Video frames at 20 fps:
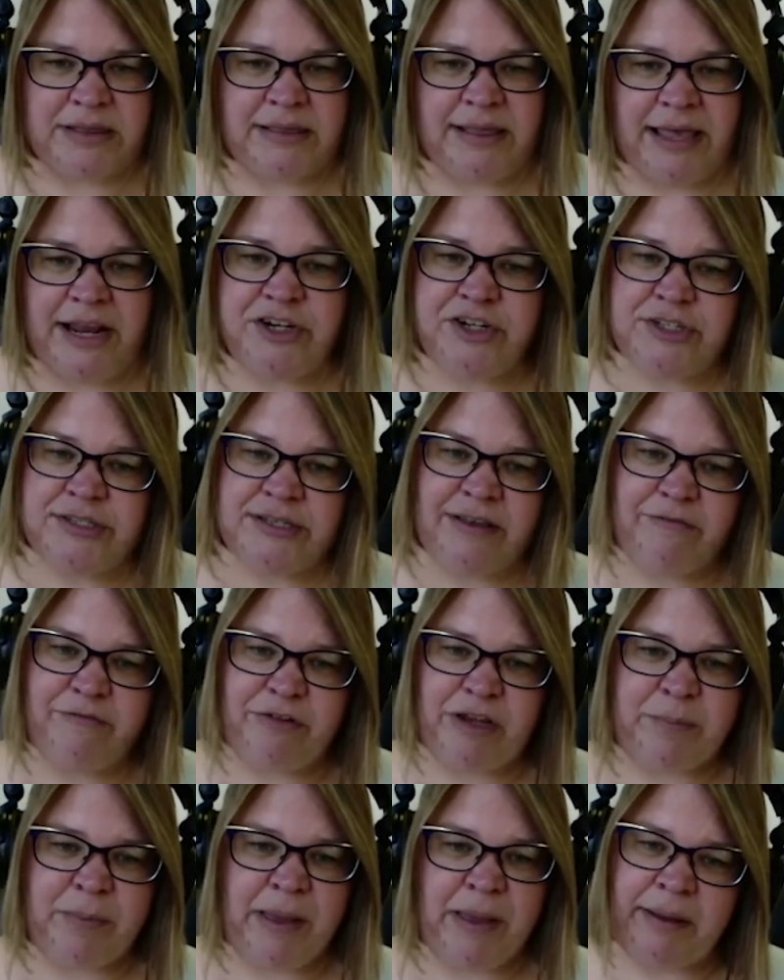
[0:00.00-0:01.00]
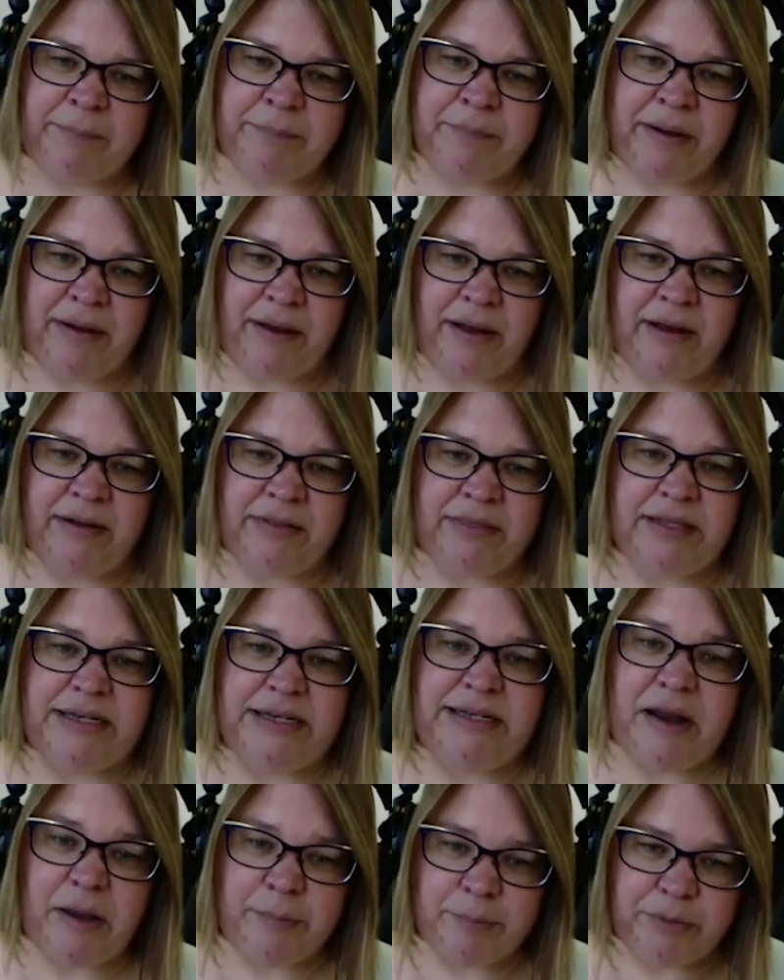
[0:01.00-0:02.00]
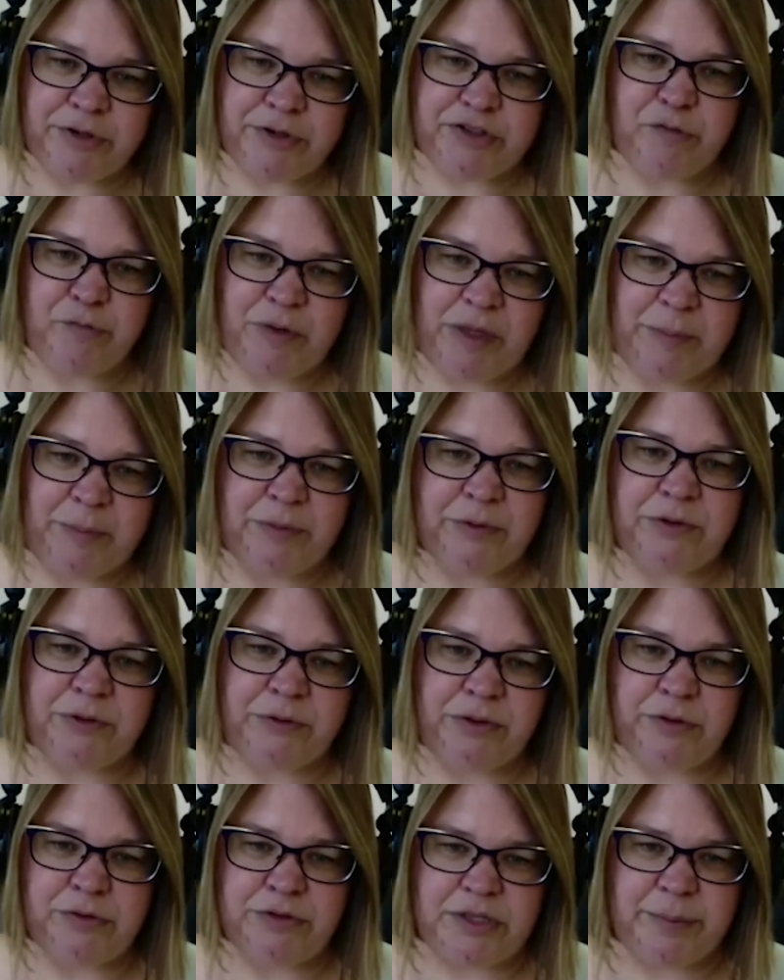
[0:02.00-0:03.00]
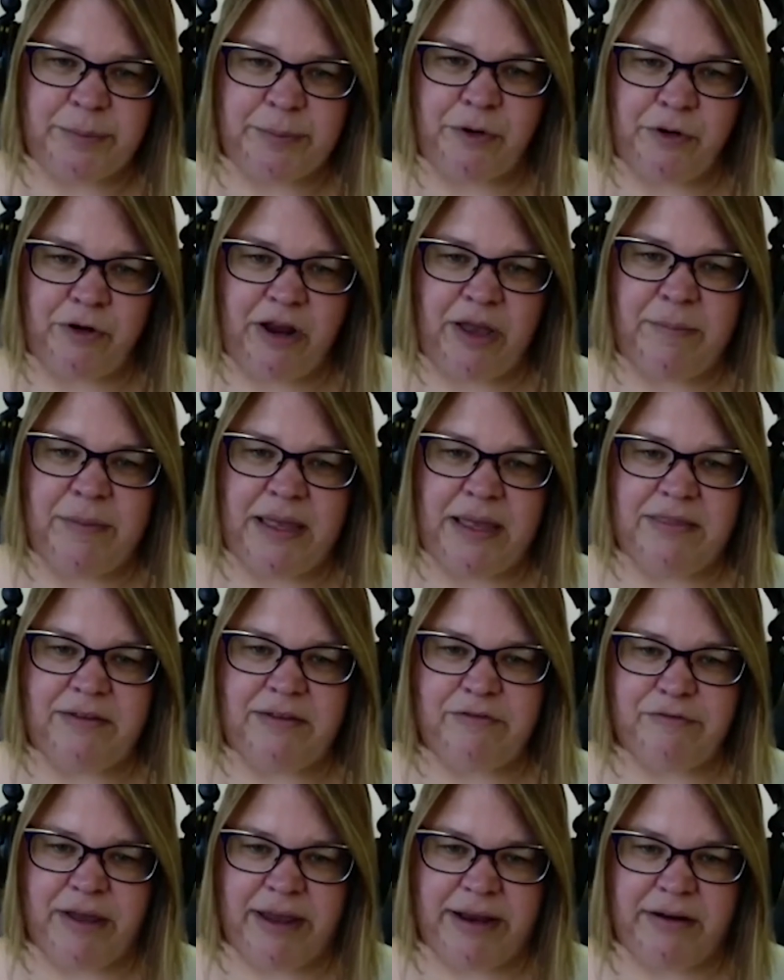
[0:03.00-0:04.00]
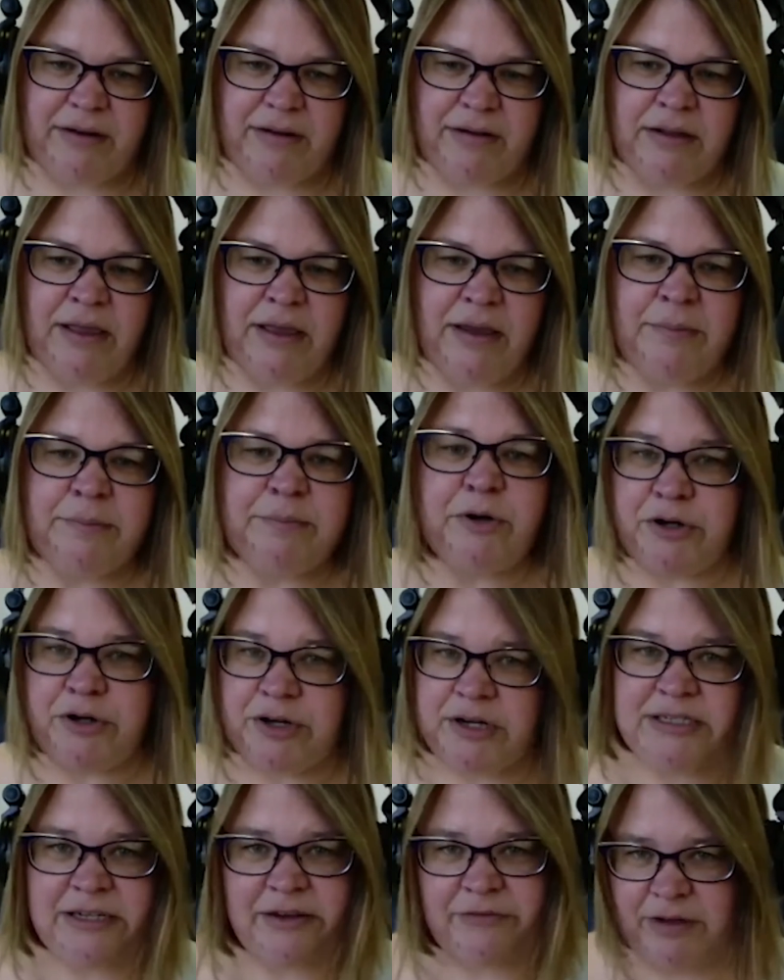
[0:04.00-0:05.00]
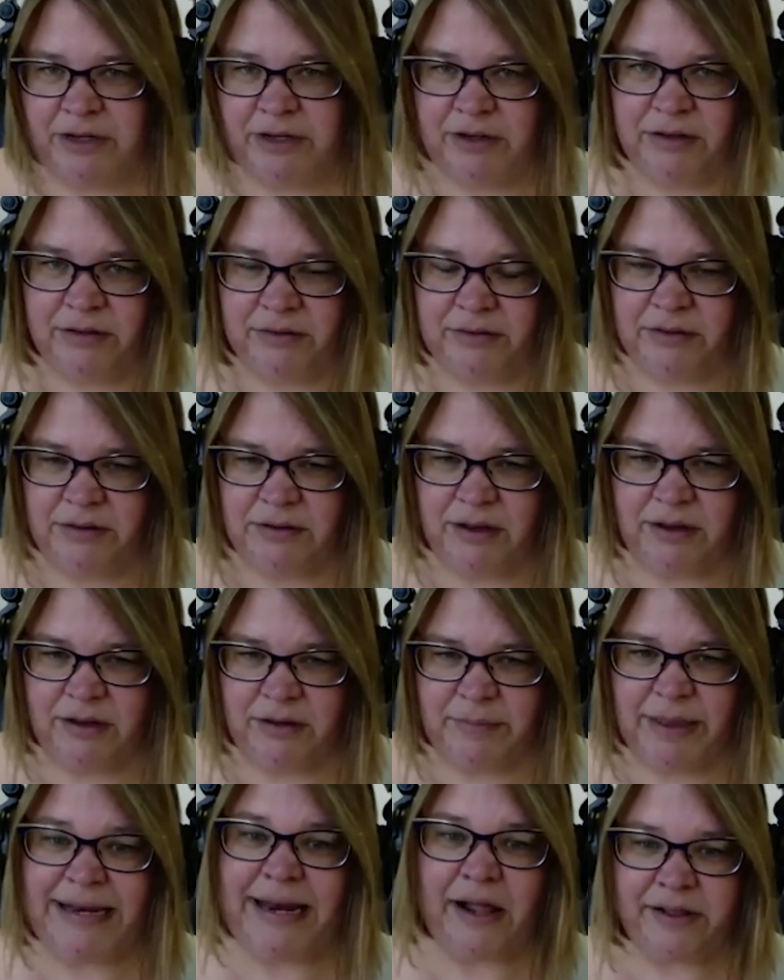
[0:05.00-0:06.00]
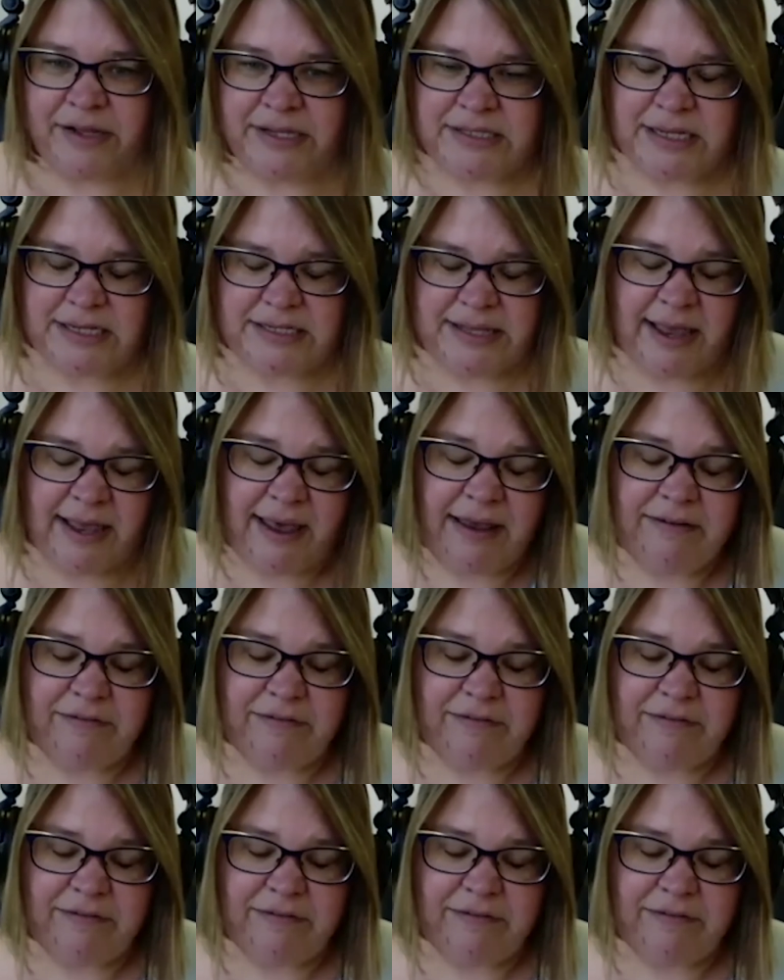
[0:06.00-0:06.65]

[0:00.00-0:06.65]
They just get feedback on the numbers of people who use the program and the final productivity analysis, that kind